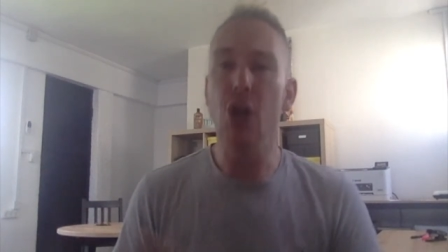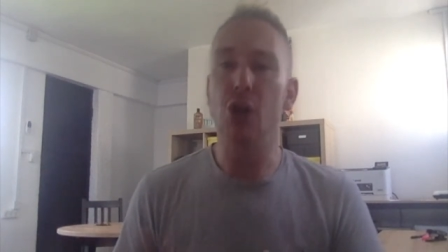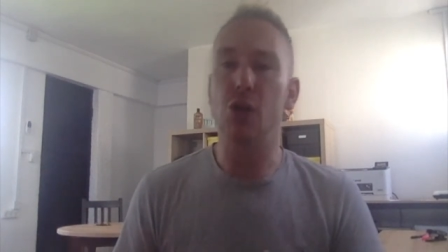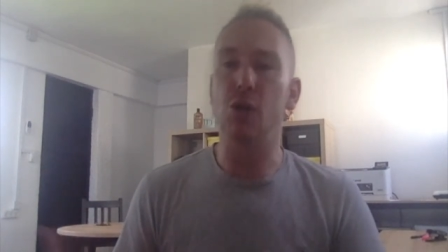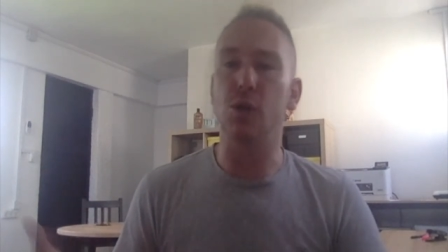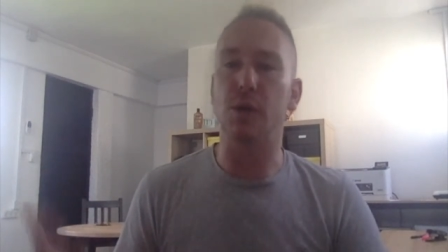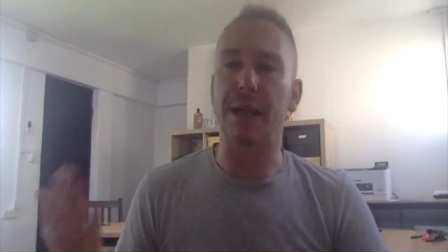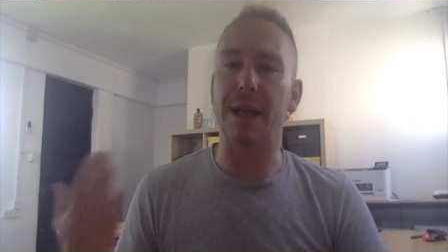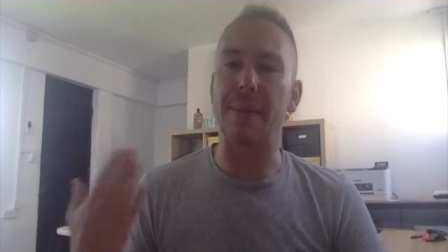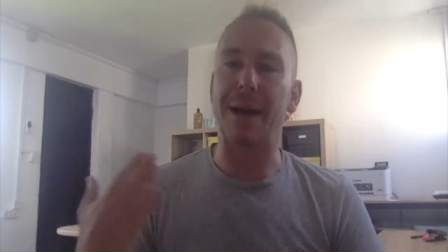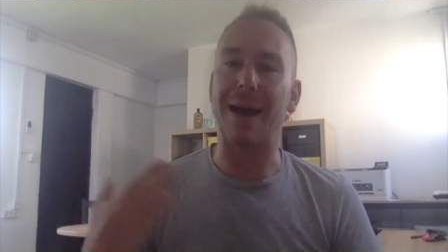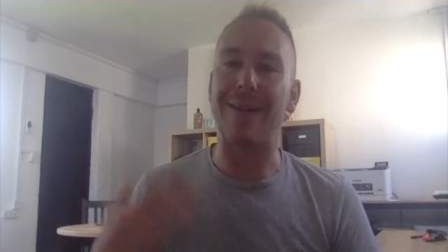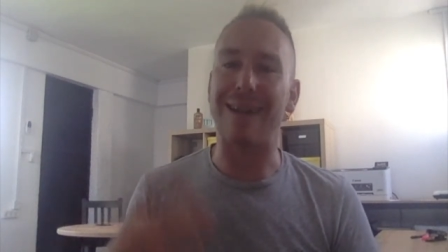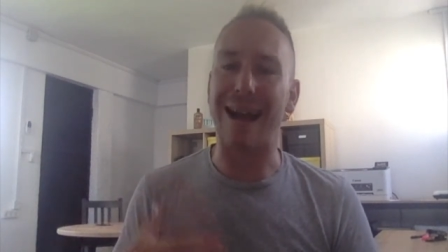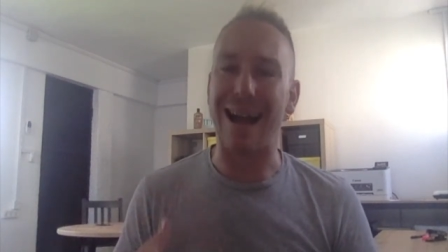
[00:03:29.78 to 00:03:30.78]
talking
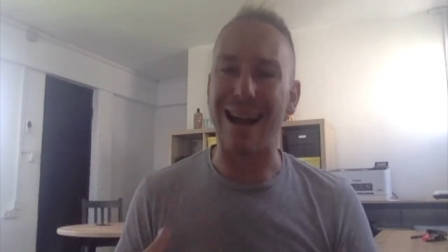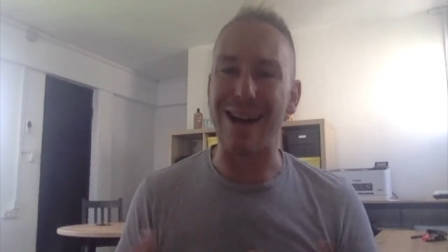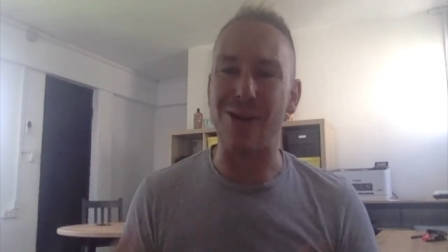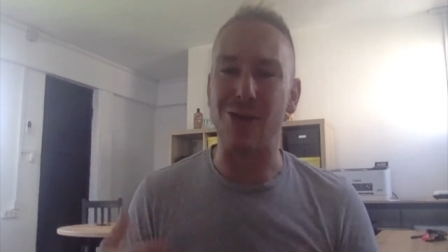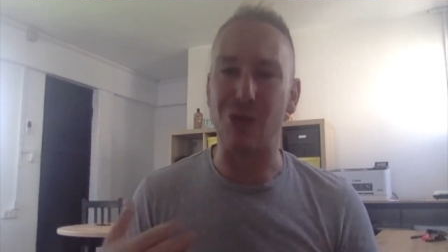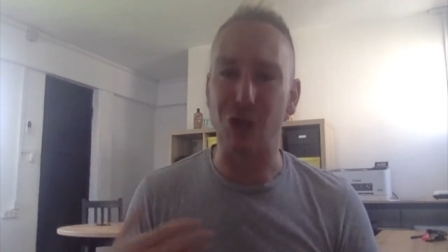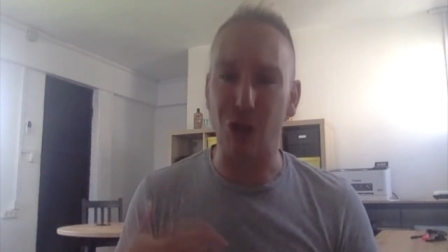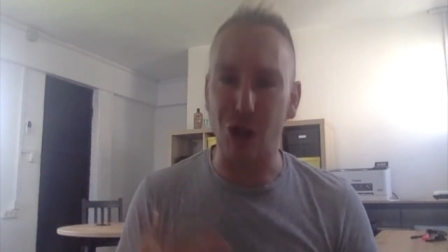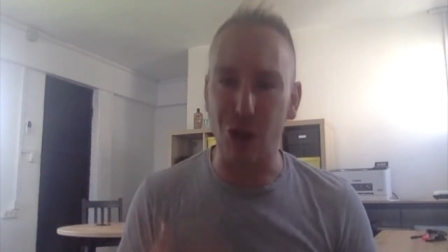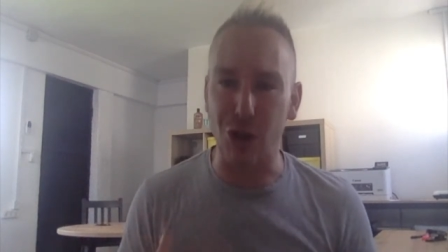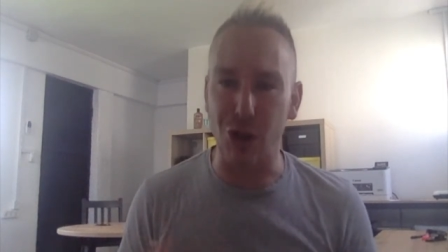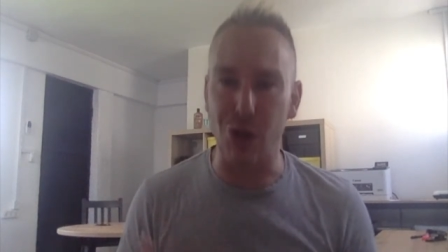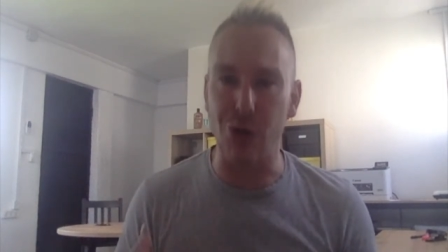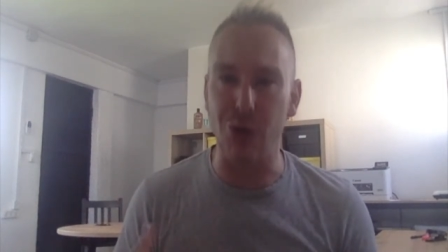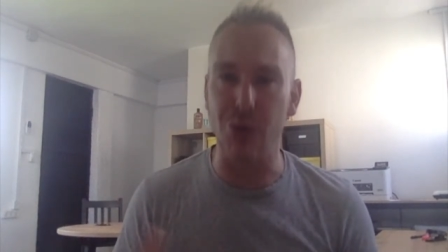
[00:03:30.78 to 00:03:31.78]
about how to
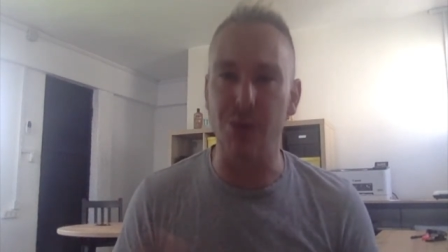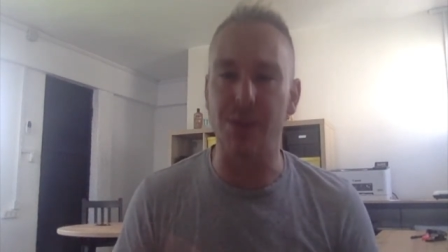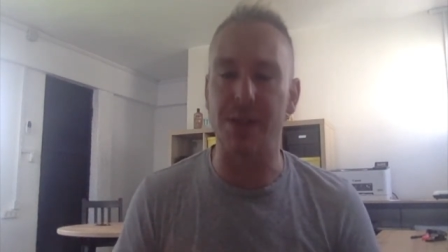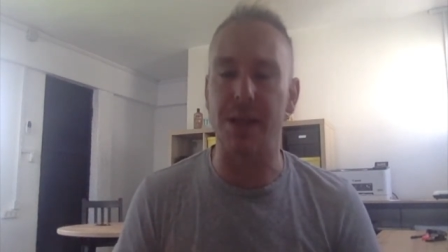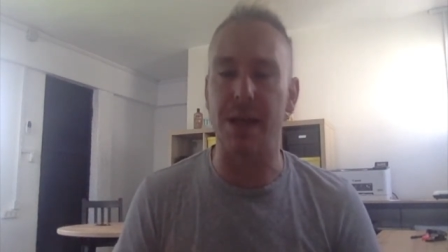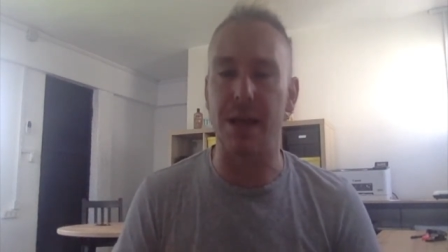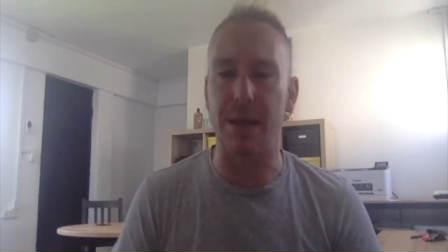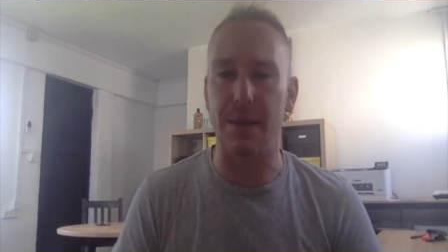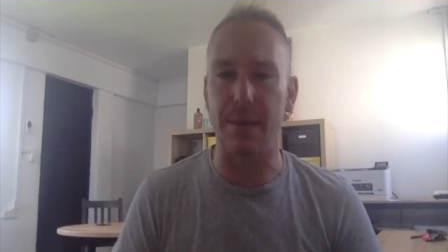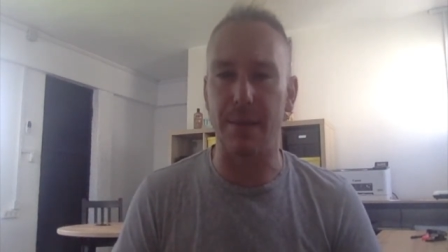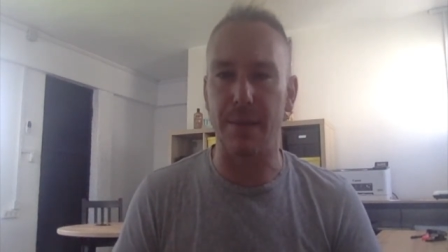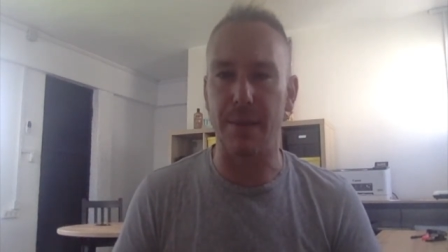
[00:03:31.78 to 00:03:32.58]
use um,